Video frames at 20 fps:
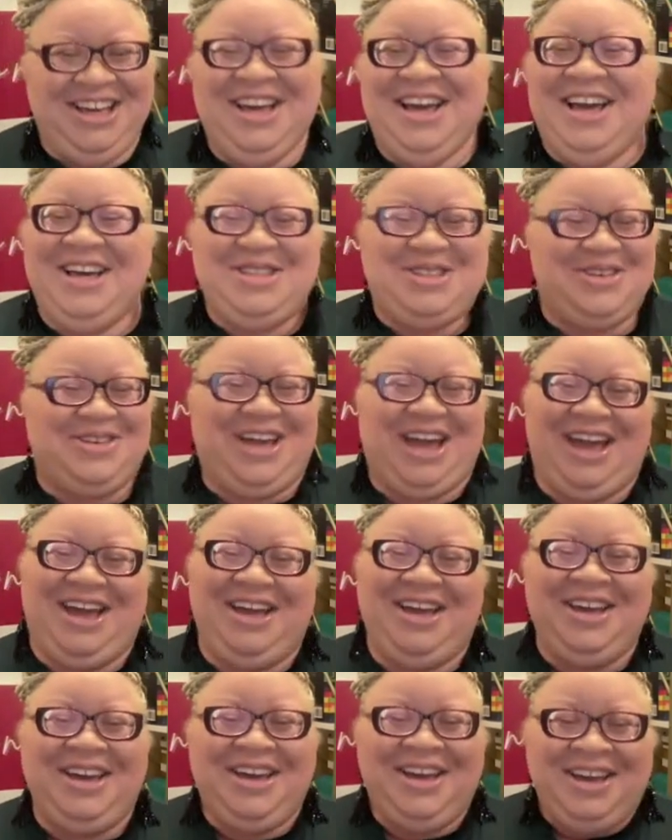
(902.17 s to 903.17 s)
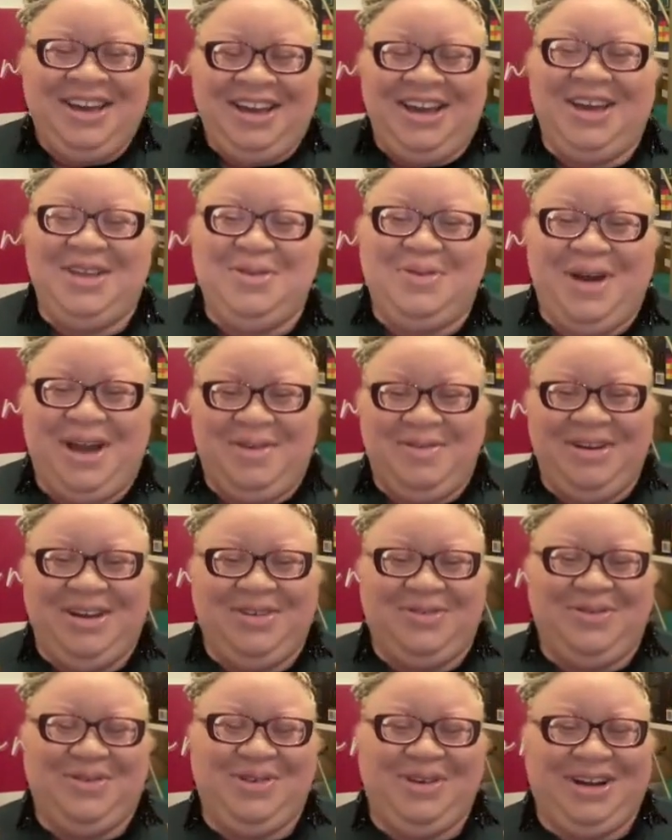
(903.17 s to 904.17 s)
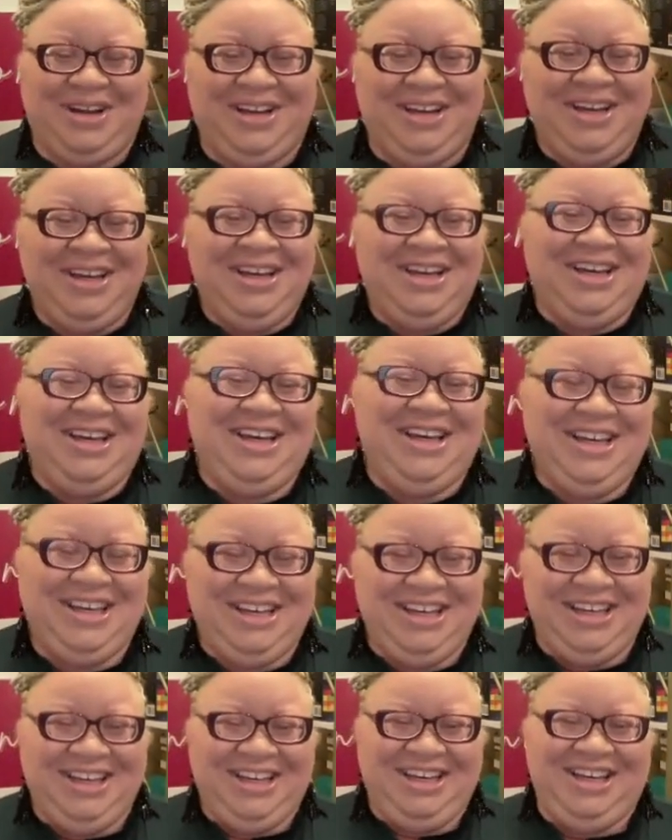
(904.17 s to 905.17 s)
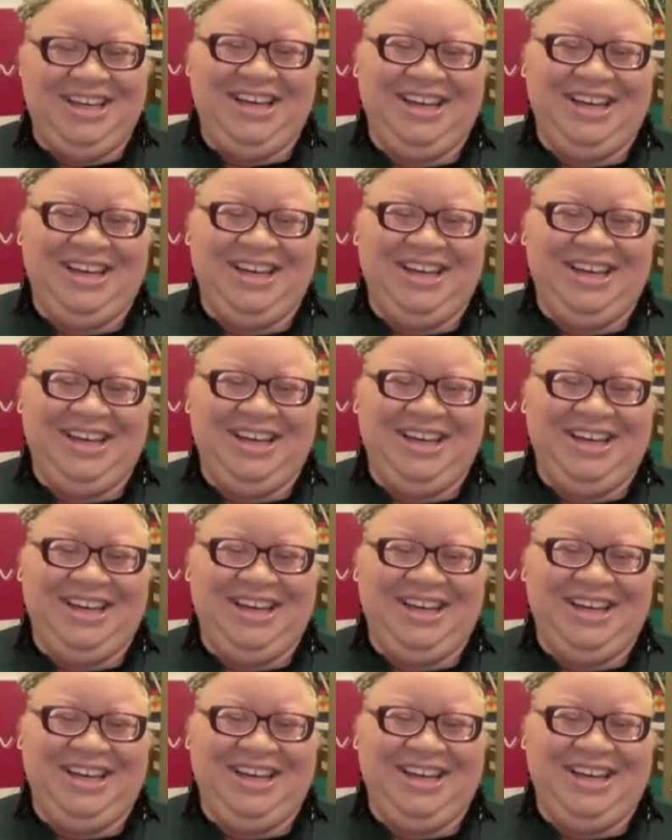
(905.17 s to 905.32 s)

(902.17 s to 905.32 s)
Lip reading: It's okay. Either way, I'm here for it.